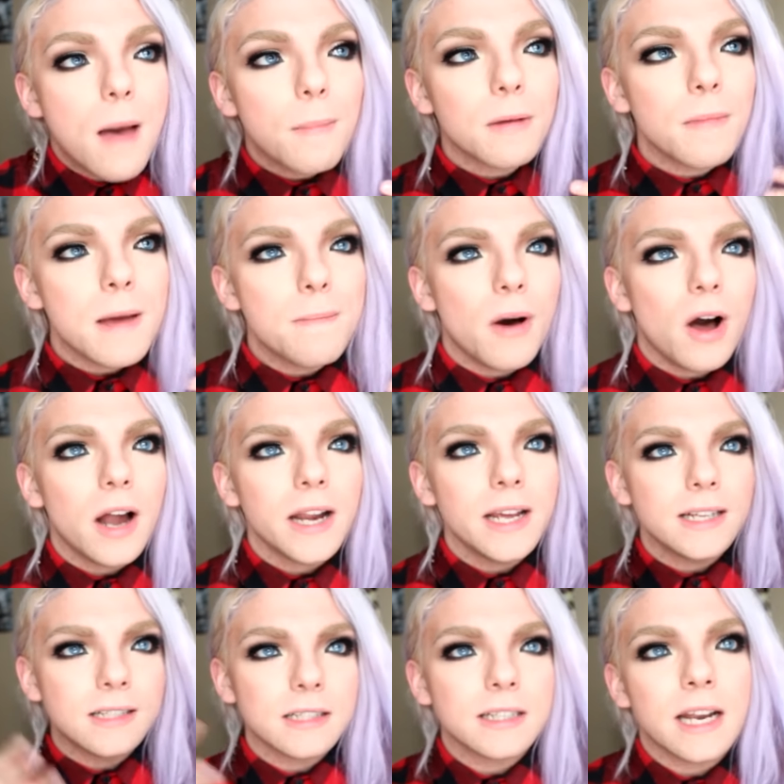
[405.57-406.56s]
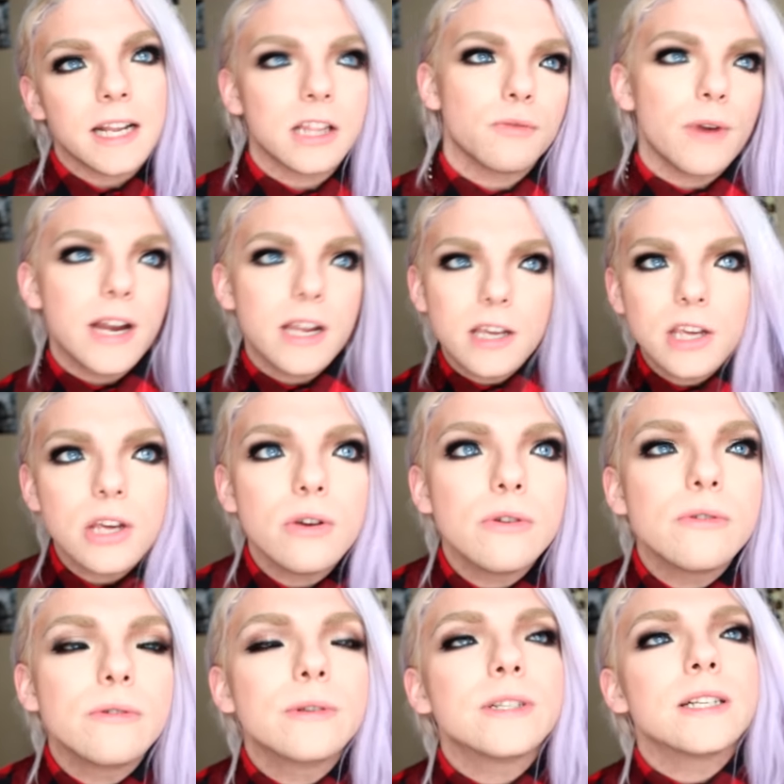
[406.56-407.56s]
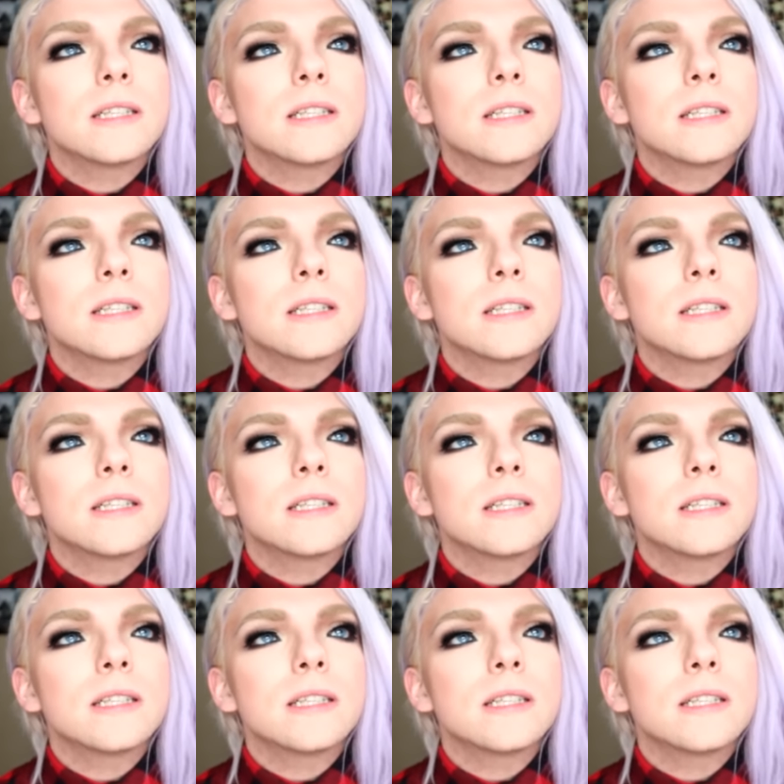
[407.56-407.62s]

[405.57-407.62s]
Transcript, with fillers: but my body isn't getting the right cues,